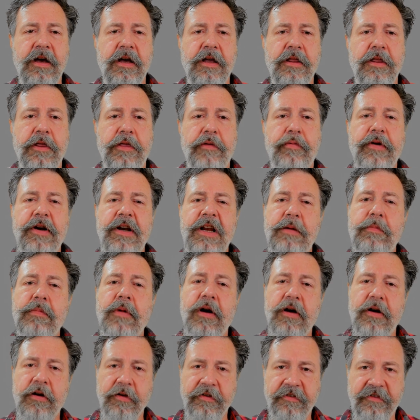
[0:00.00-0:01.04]
The 3D
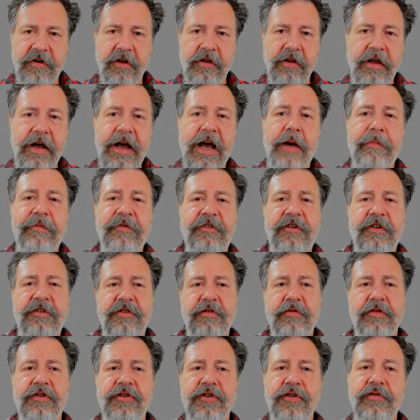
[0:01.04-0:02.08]
model is collapsed
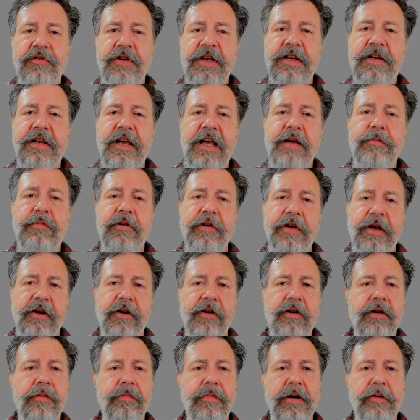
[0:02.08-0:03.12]
to a 2D table
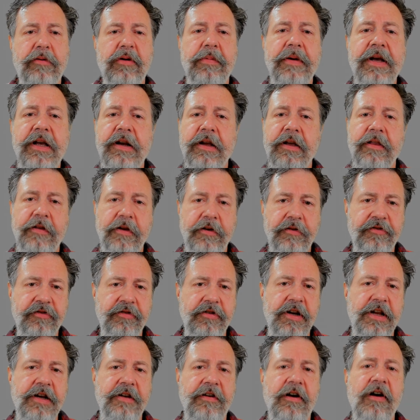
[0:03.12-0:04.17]
here by repeating the user
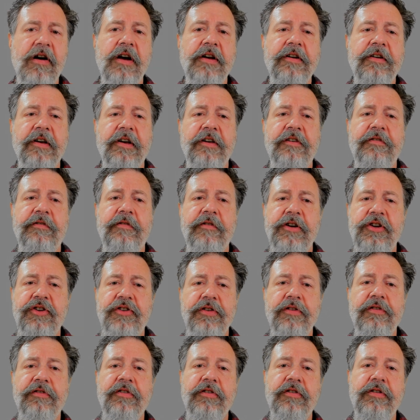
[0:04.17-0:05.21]
needs context for each
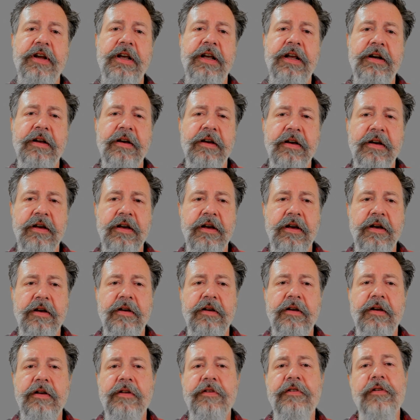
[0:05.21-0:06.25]
user need.
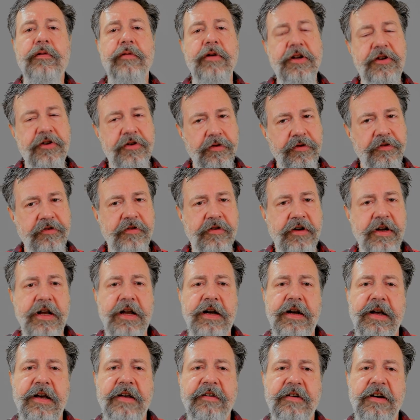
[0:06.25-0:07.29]
So each user
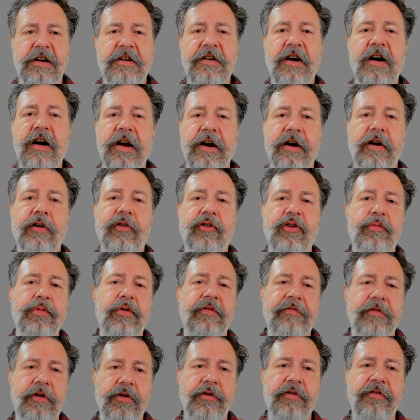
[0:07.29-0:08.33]
need has an entire group
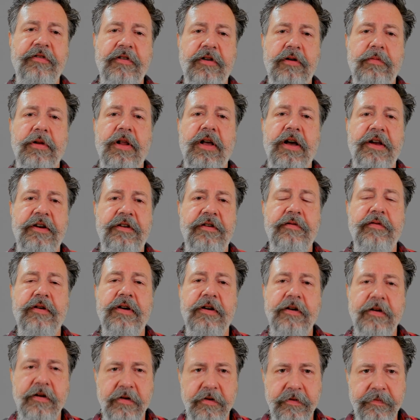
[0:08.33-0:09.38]
of rows that apply to it.